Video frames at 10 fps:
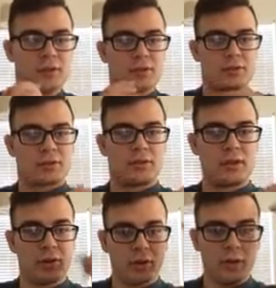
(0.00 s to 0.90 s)

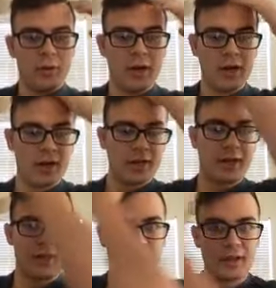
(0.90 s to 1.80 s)
So,
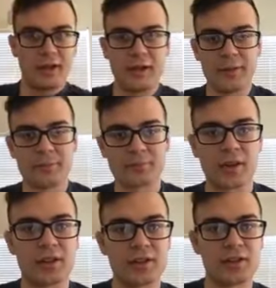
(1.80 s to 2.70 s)

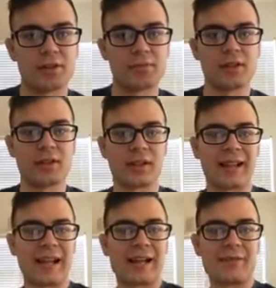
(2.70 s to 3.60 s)
I should be
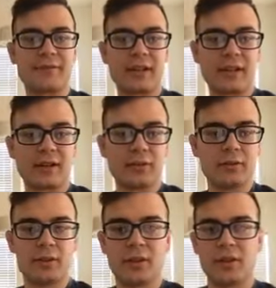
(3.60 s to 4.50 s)
live now.
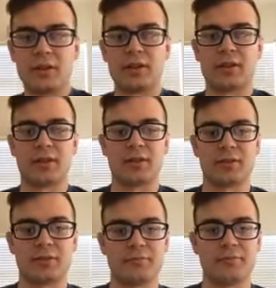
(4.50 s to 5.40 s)

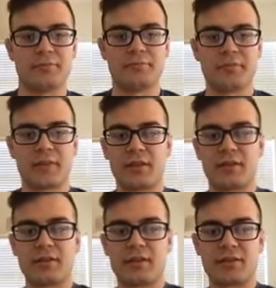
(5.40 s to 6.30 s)
Um,
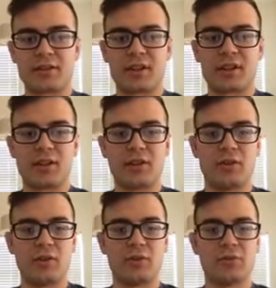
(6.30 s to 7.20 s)
there's a
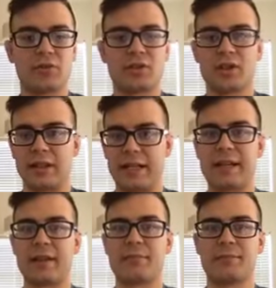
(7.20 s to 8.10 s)
huge
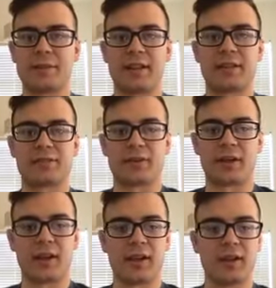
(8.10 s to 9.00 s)
delay, but that's
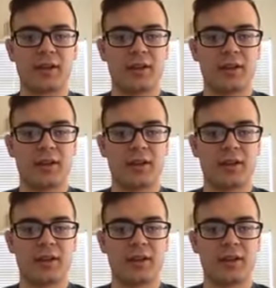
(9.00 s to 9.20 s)
okay.